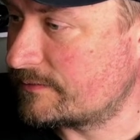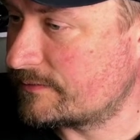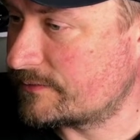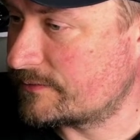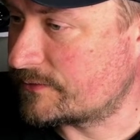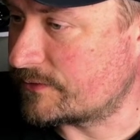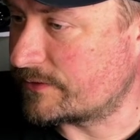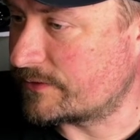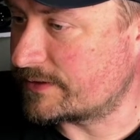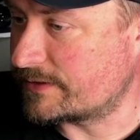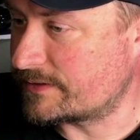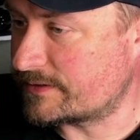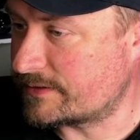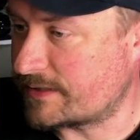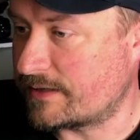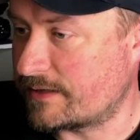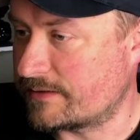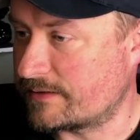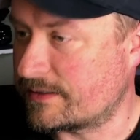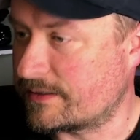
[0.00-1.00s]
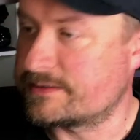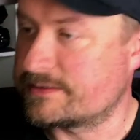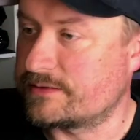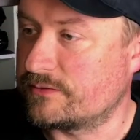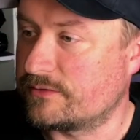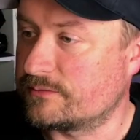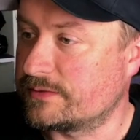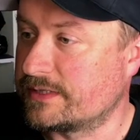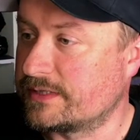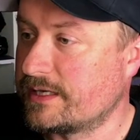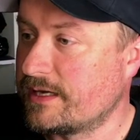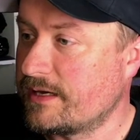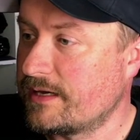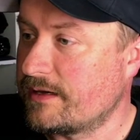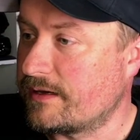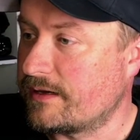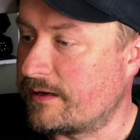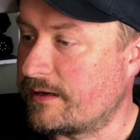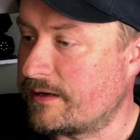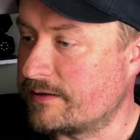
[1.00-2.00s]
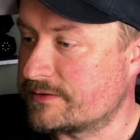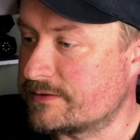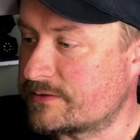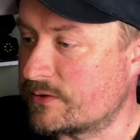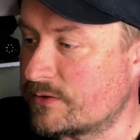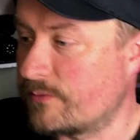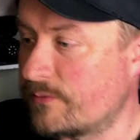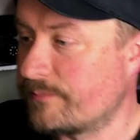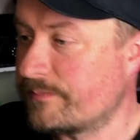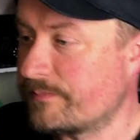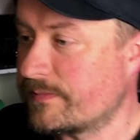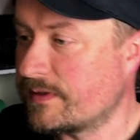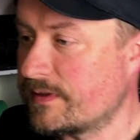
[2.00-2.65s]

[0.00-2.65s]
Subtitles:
So this, yeah, that's the old one. So